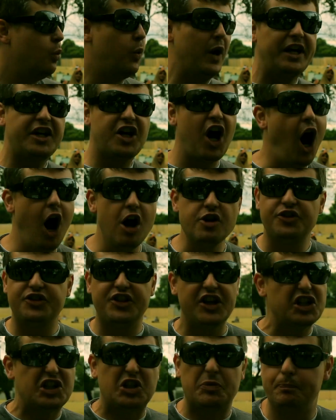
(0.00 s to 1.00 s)
We can't
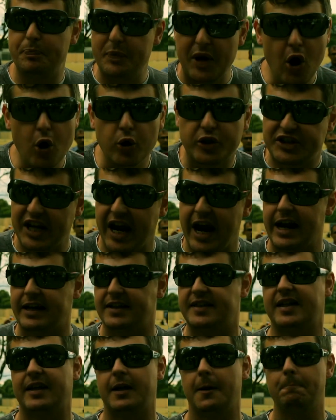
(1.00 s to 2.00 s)
dispute
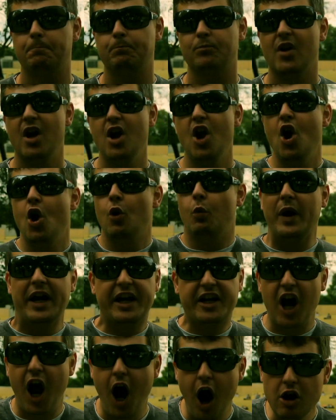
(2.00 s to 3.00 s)
it. We
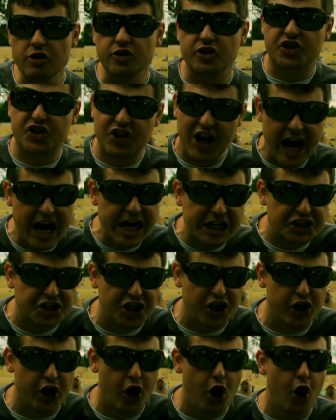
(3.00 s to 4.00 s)
can't say
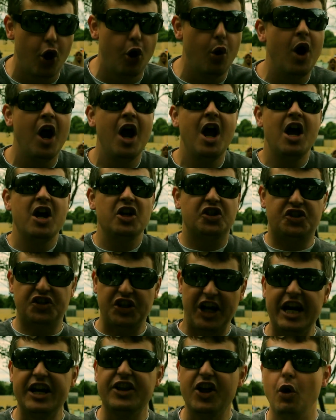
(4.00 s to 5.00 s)
to you,
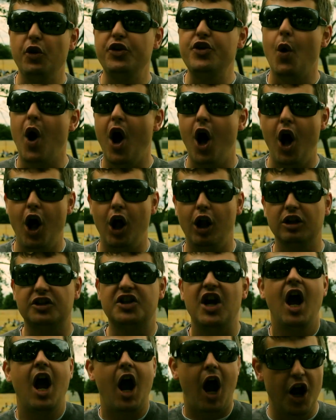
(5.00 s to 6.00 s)
see the
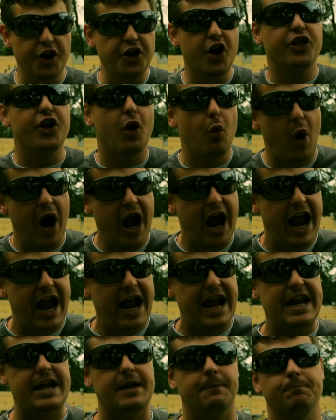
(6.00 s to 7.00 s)
world another
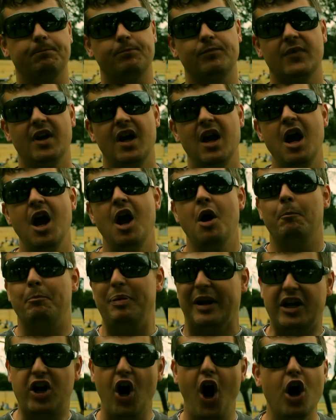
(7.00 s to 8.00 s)
way,
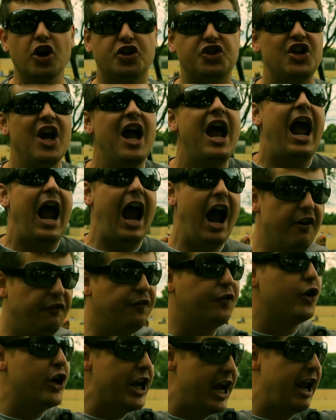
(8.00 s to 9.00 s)
because
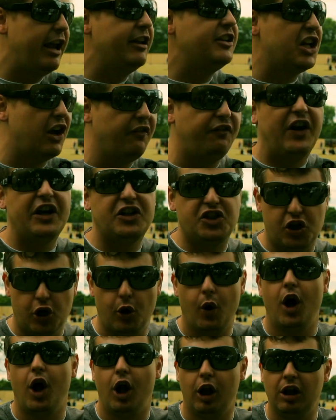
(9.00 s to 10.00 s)
every
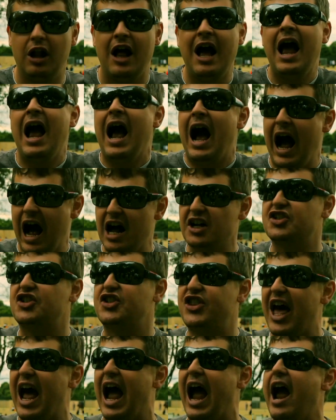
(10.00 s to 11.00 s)
individual has
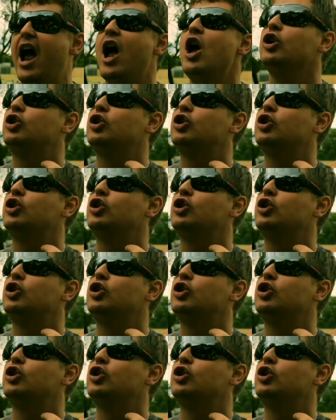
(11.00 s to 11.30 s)
their